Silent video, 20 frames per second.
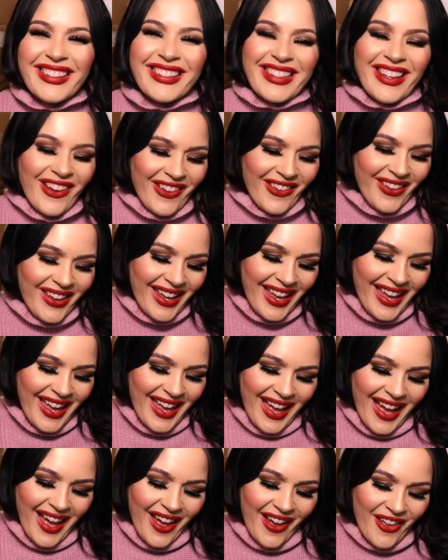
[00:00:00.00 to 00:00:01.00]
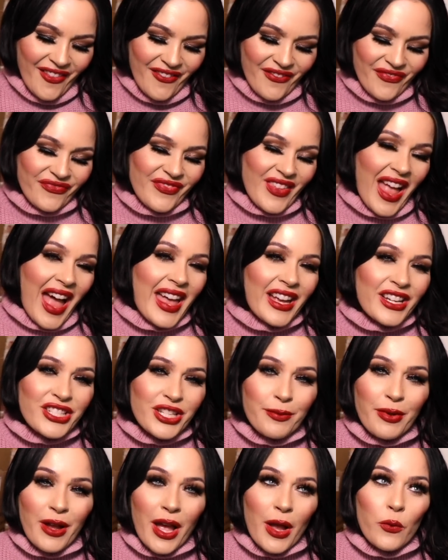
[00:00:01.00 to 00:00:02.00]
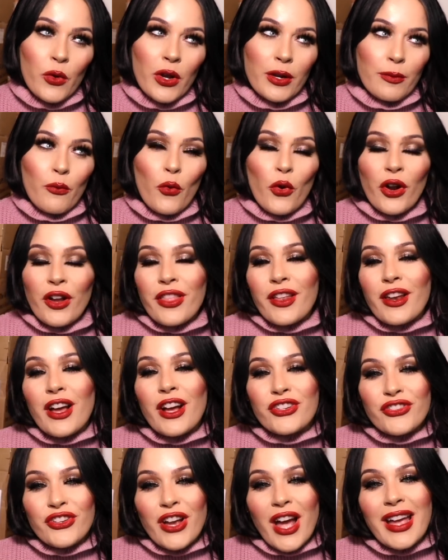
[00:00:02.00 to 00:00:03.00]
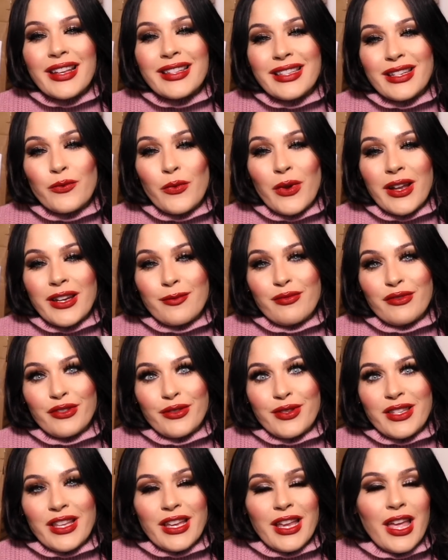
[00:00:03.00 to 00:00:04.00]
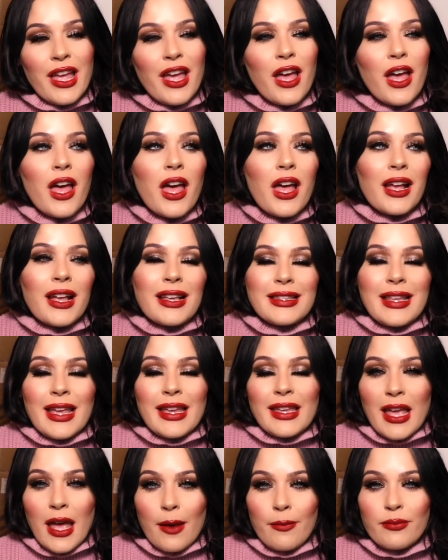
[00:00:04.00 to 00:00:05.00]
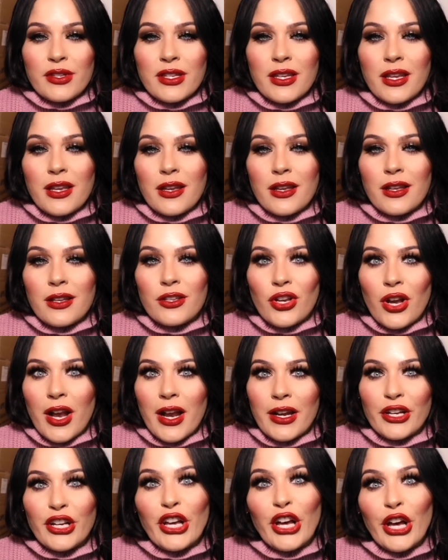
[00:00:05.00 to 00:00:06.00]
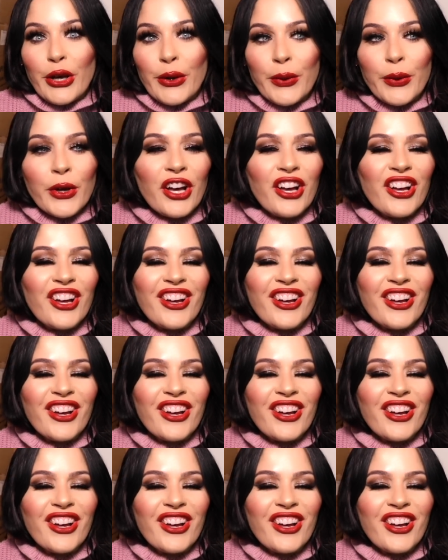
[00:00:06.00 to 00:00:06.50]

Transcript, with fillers: so um, I actually probably won more than a hundred I did wind up losing it because I kept trying to go